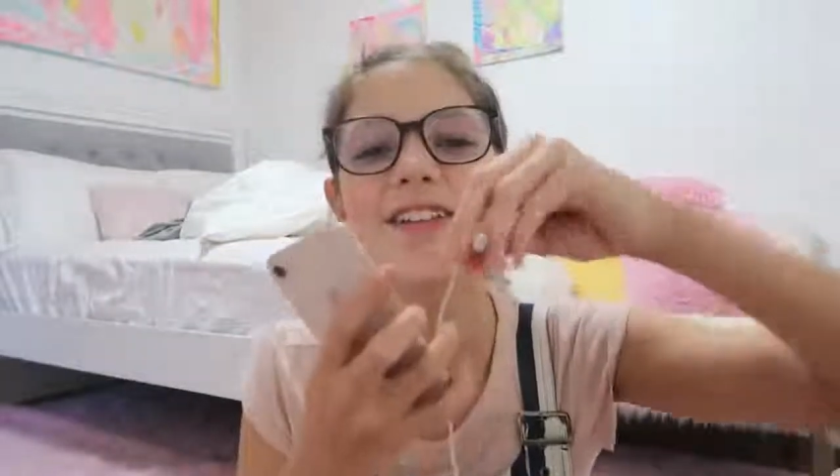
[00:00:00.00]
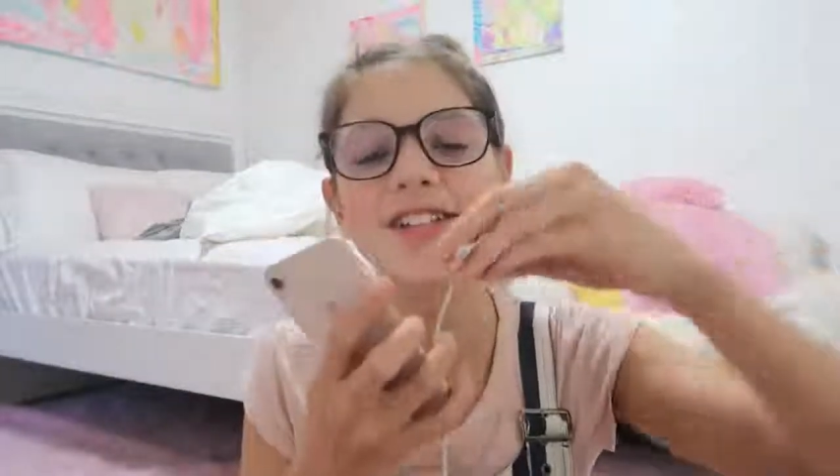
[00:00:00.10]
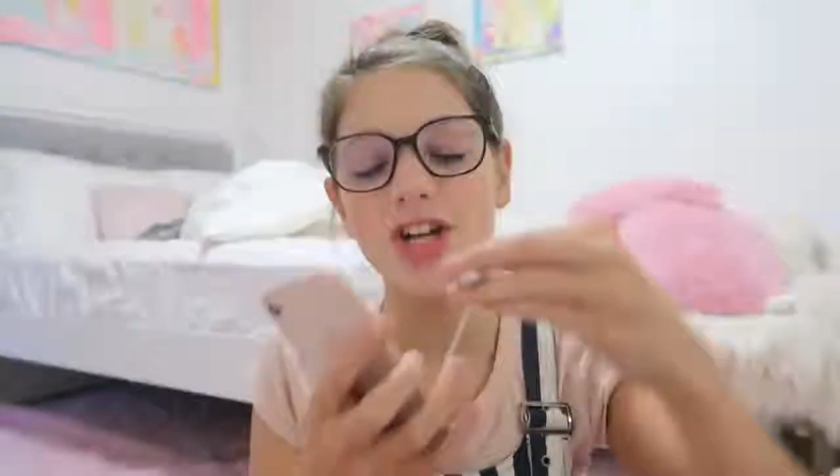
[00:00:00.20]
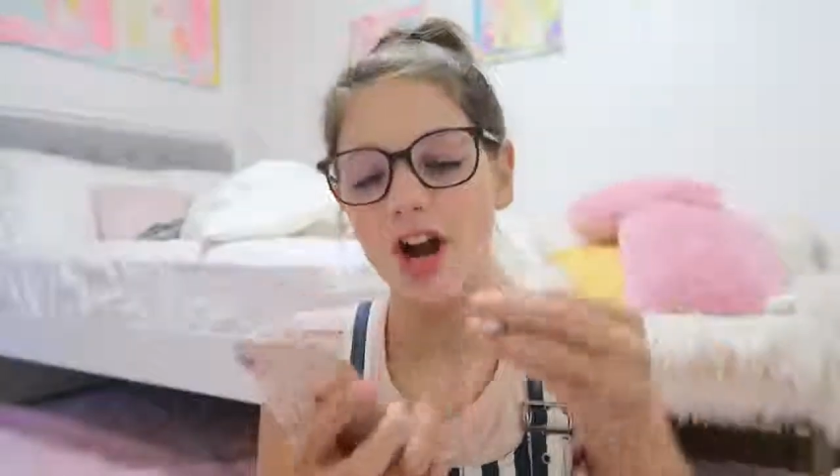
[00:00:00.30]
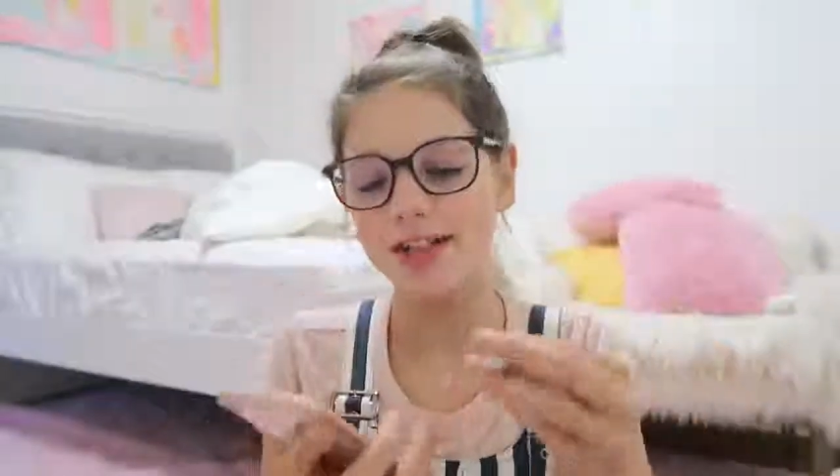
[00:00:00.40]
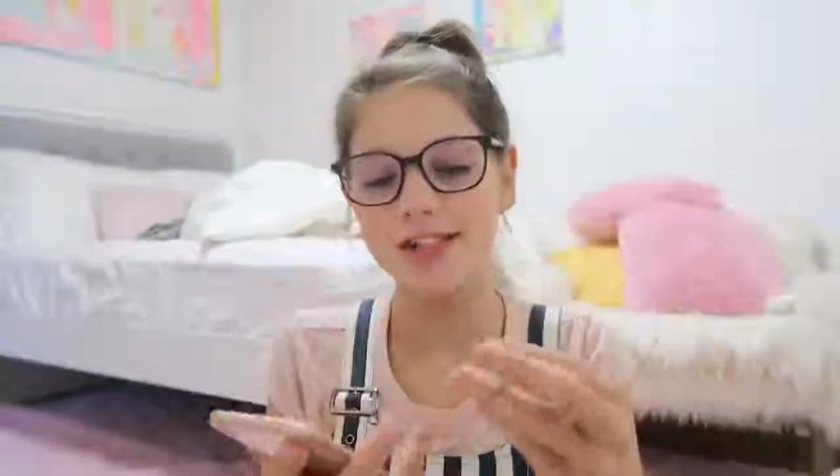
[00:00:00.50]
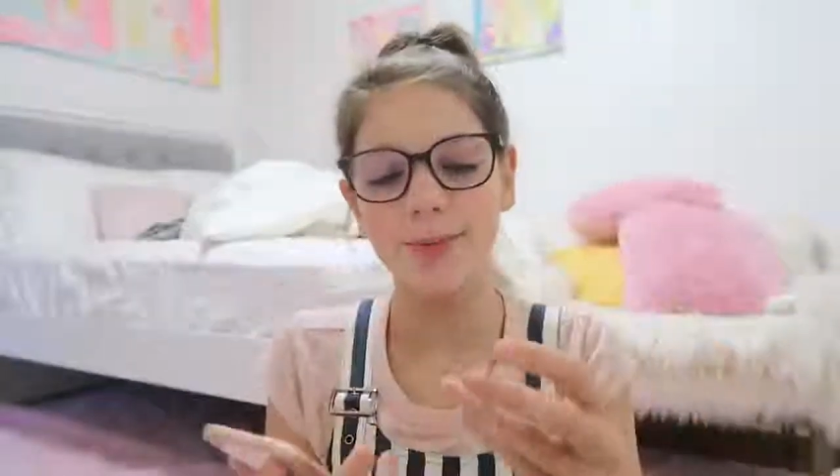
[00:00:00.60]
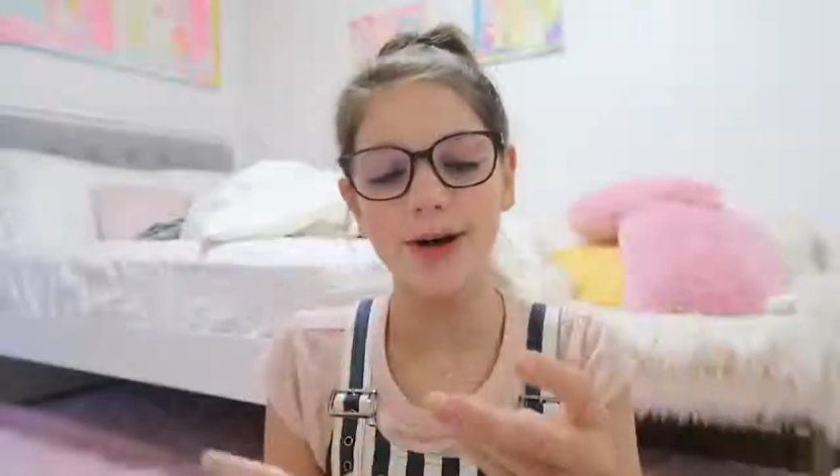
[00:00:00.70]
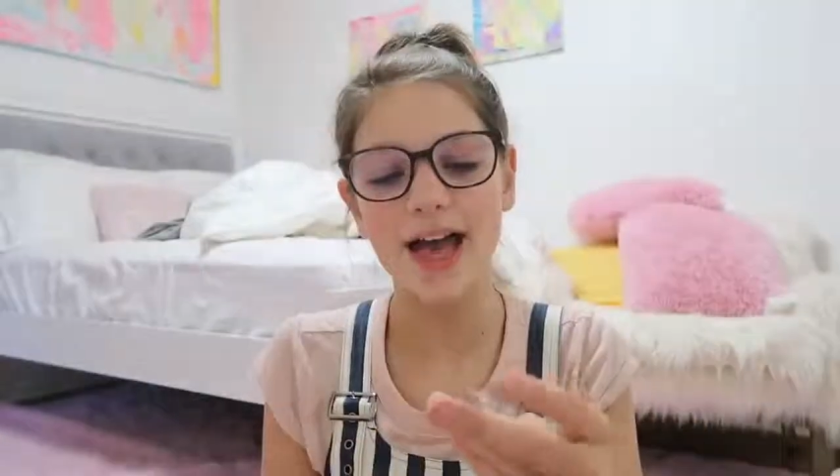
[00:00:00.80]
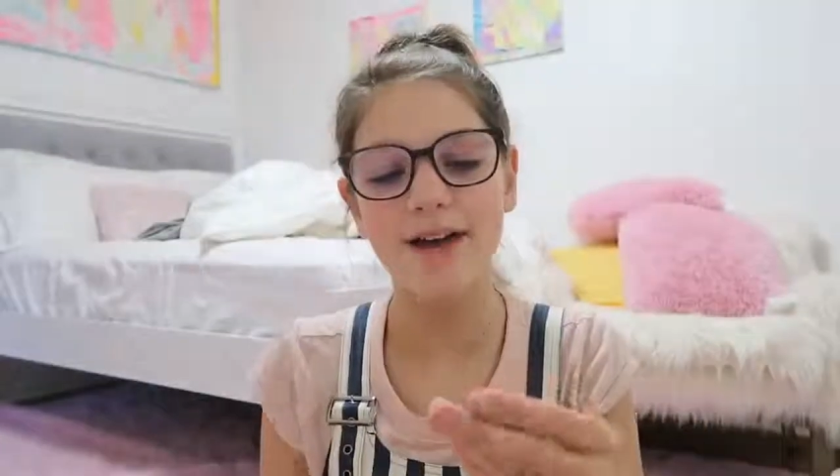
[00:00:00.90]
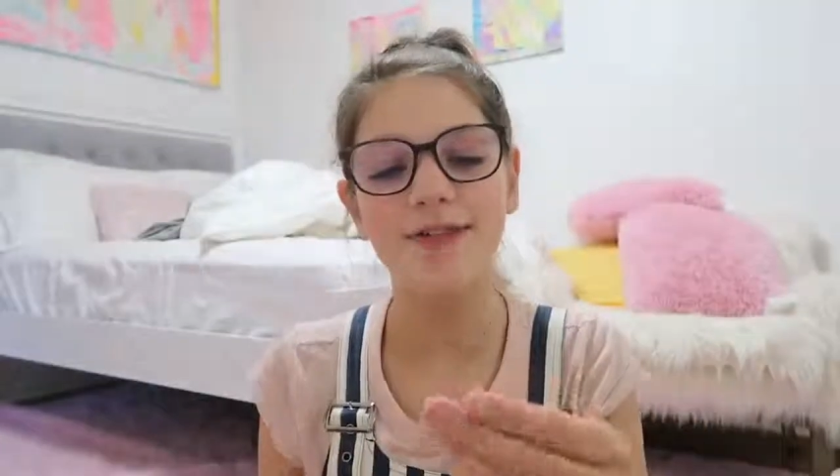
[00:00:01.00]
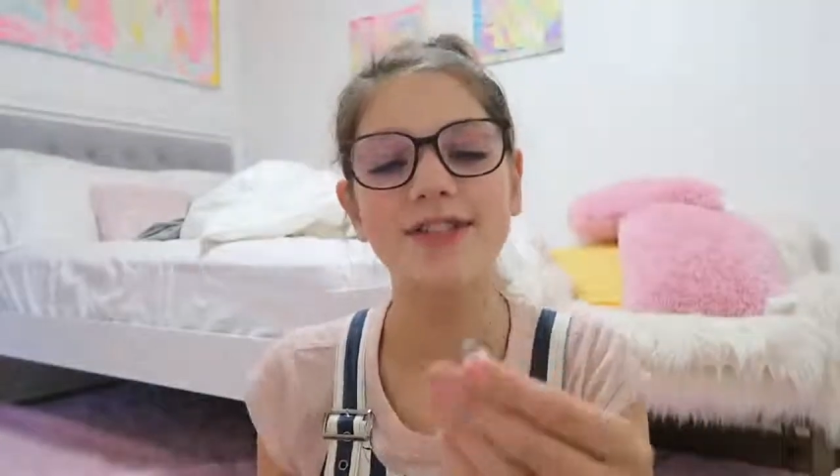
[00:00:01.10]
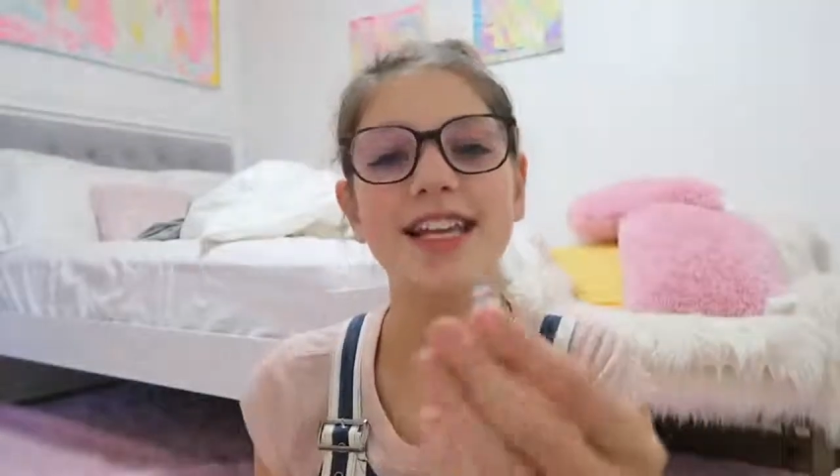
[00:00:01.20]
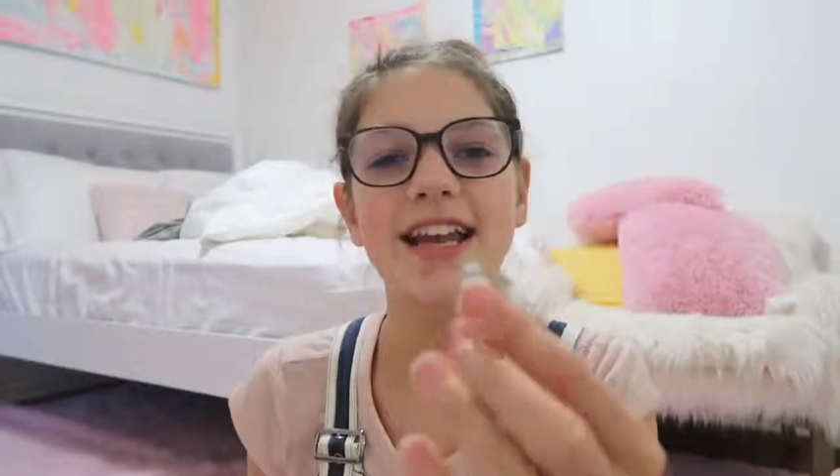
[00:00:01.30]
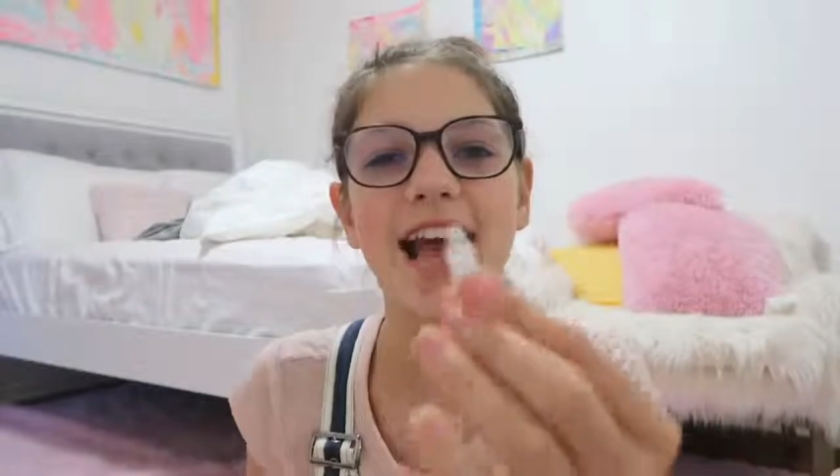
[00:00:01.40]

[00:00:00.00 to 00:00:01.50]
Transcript: so to put headphones in,